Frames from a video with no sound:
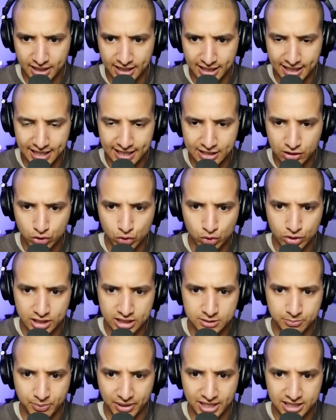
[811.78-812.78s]
into this
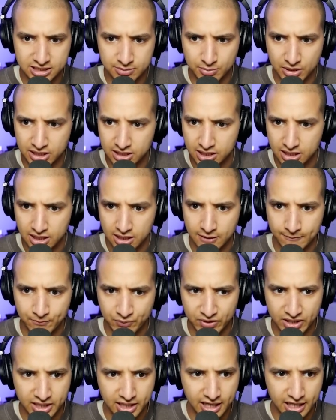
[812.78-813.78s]
basement,
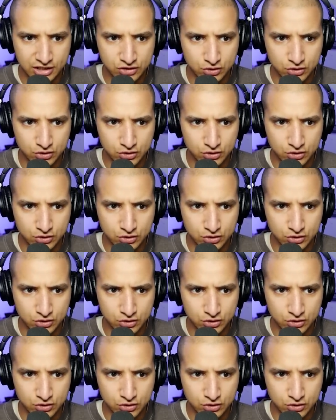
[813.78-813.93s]
it gets